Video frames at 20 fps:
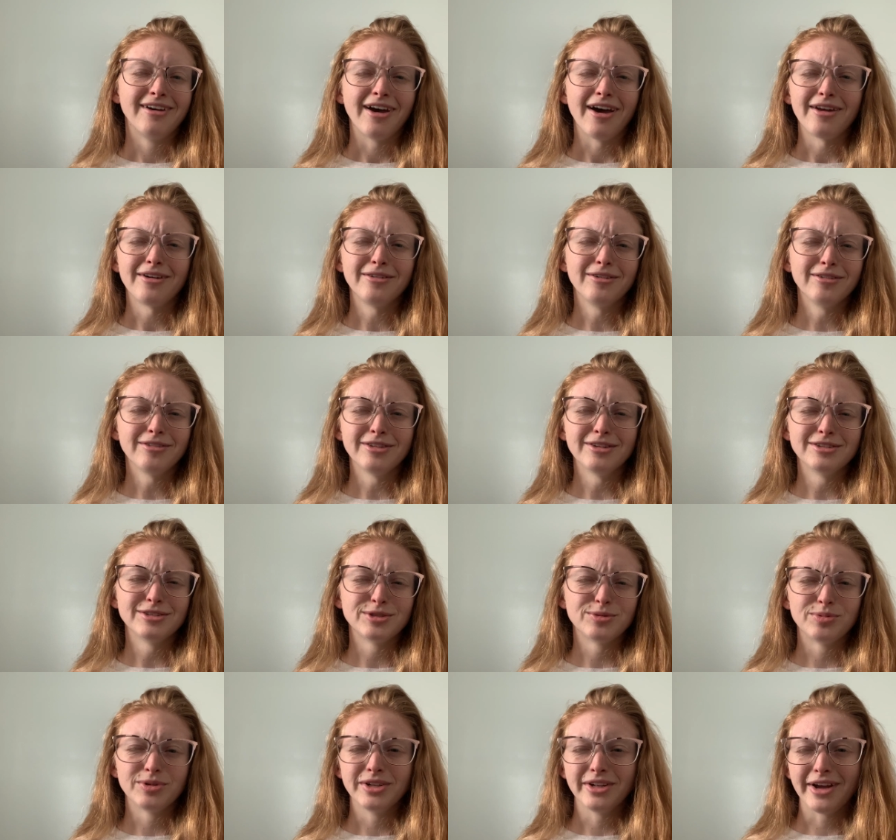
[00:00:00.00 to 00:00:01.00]
don't know if this
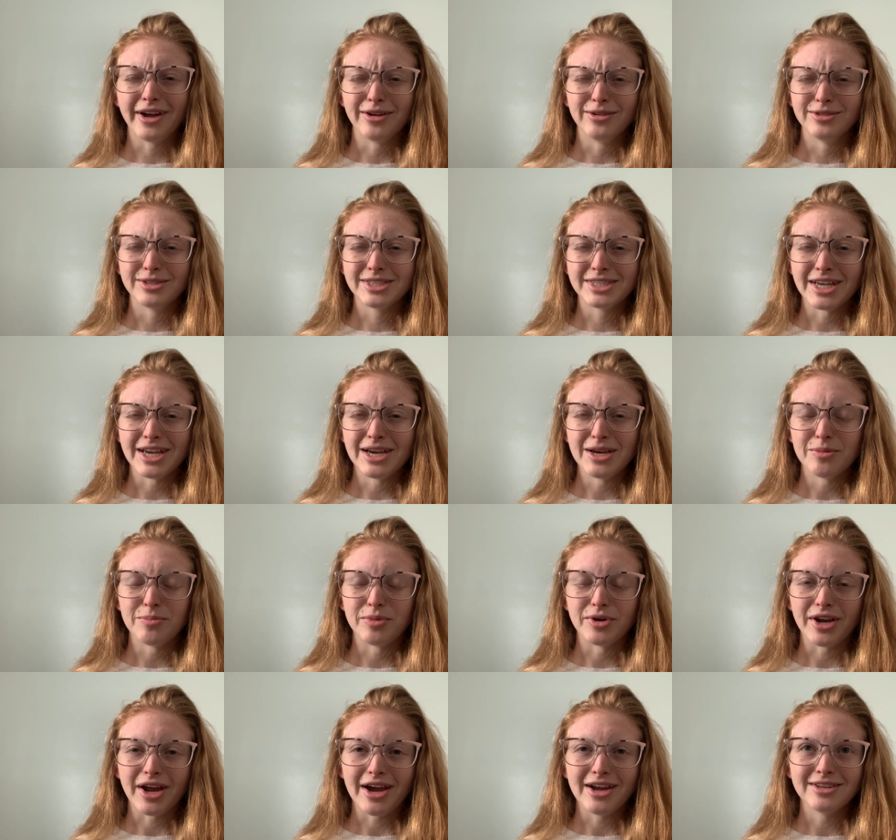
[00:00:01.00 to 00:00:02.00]
is really how you say it,
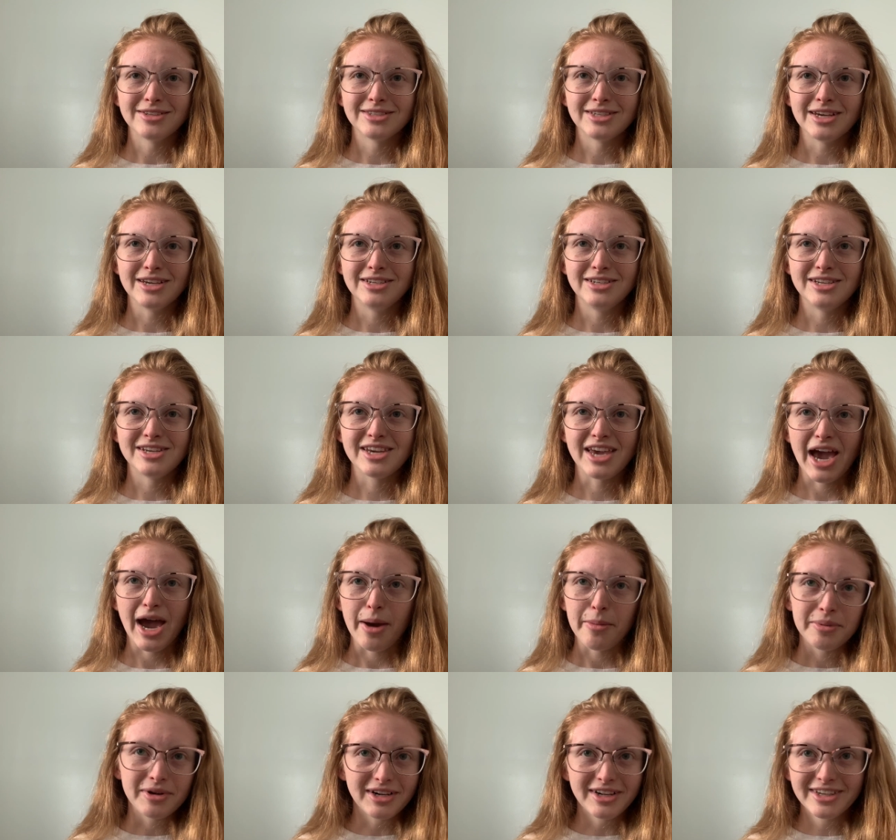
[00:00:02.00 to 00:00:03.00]
but I say
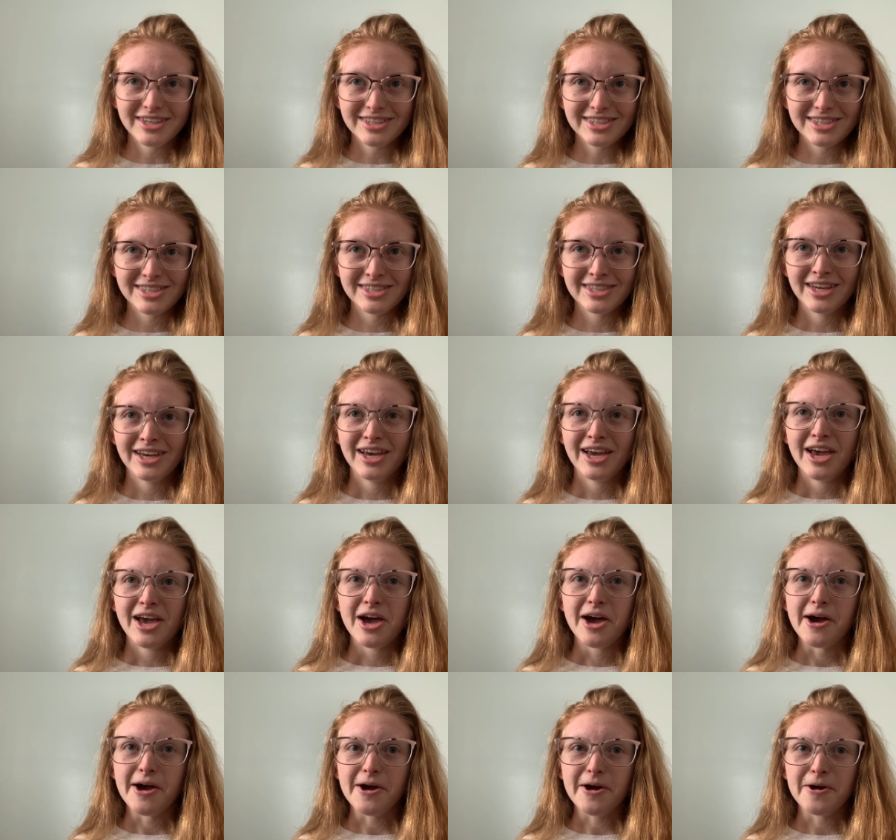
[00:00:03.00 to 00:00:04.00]
decapitalis.
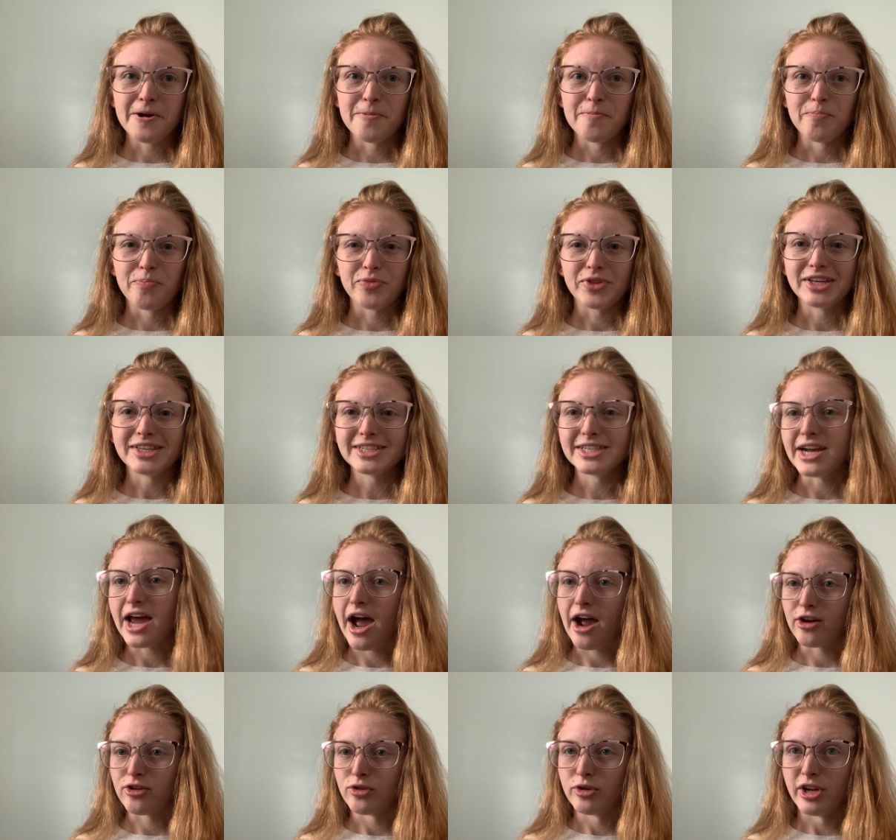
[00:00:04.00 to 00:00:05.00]
It's an
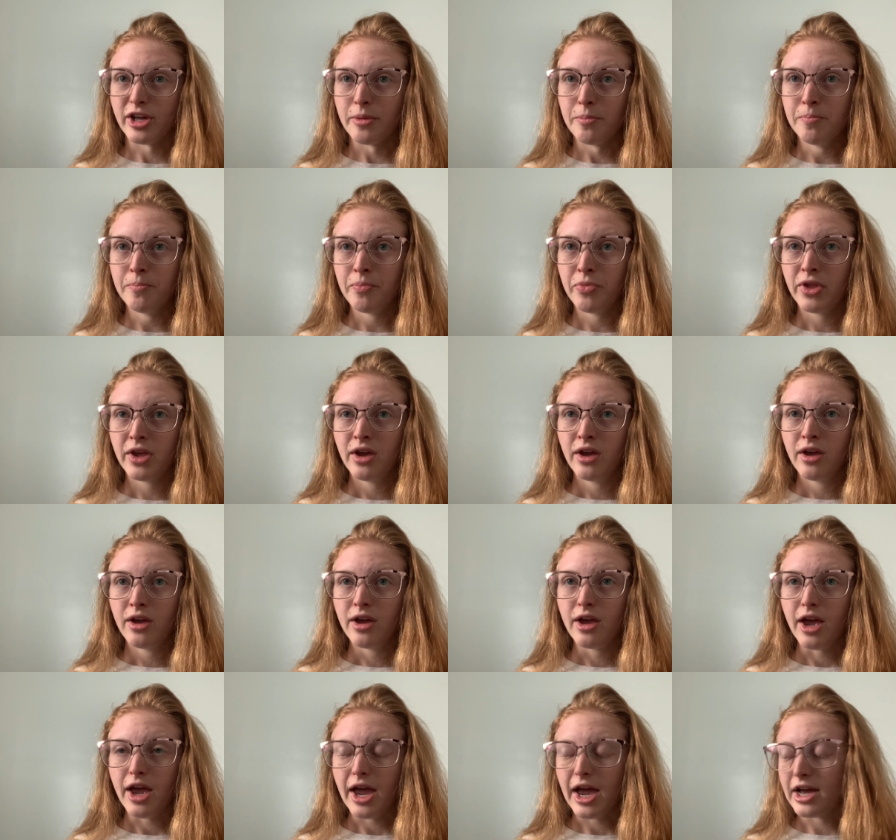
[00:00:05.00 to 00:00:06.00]
acronym,
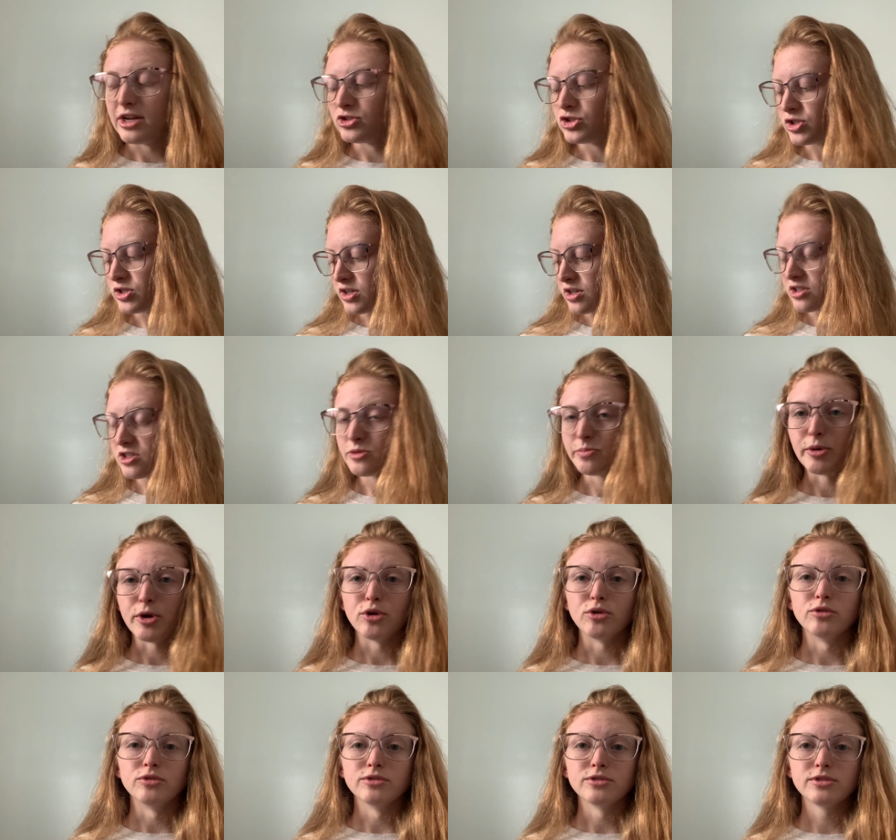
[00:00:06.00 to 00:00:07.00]
and just
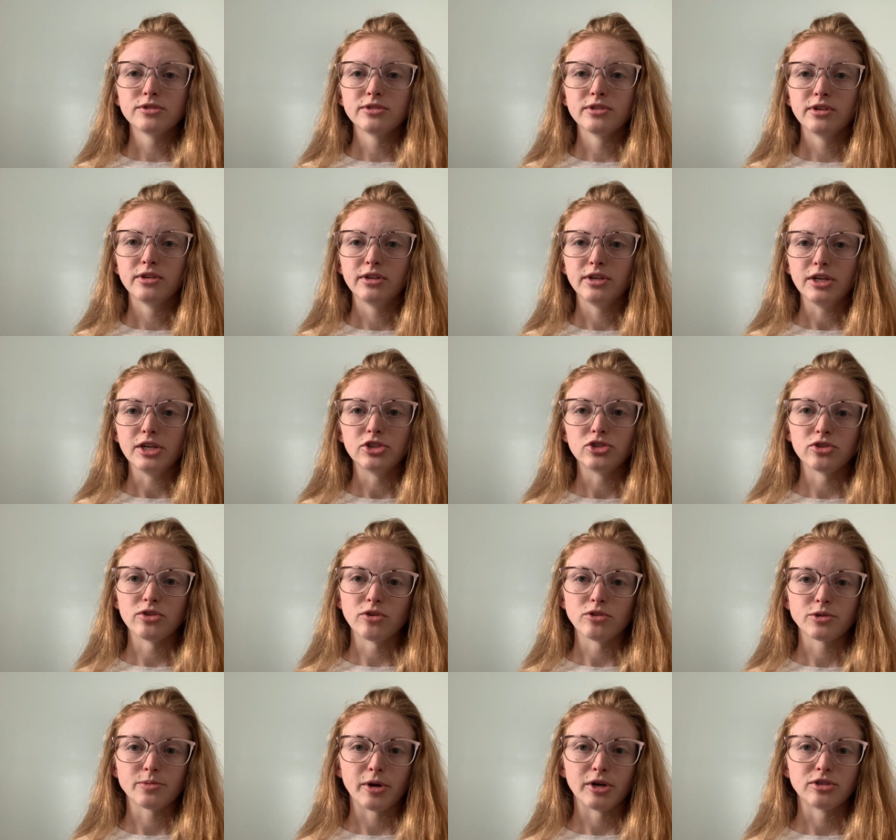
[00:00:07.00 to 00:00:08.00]
expose each of
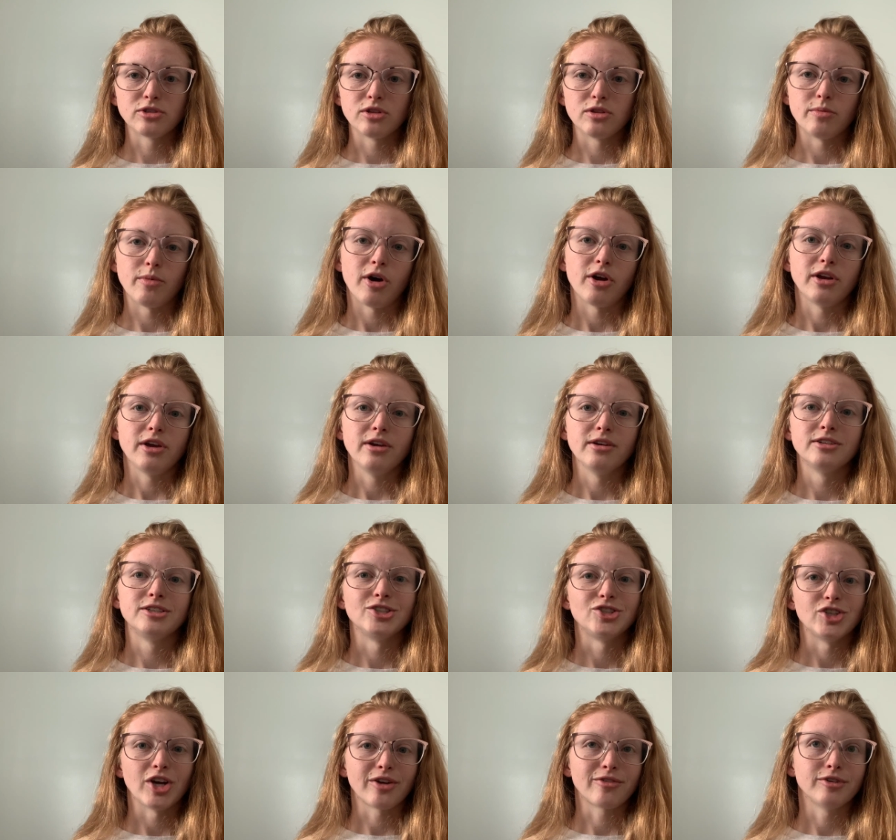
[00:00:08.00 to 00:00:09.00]
those parts of the body to
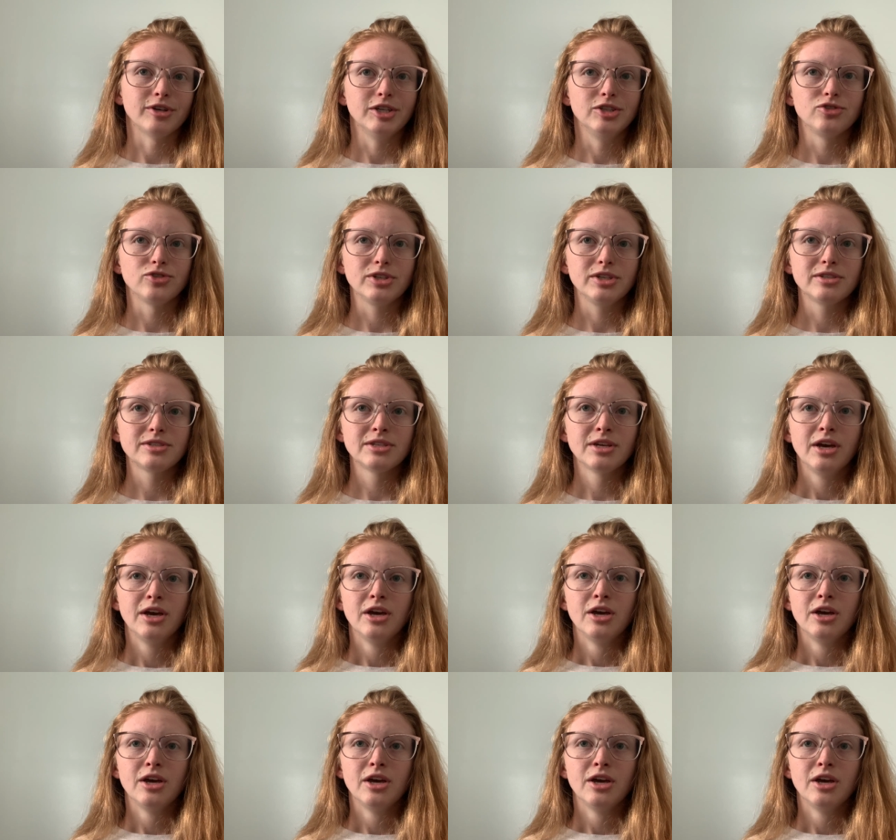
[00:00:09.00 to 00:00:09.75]
check for injuries.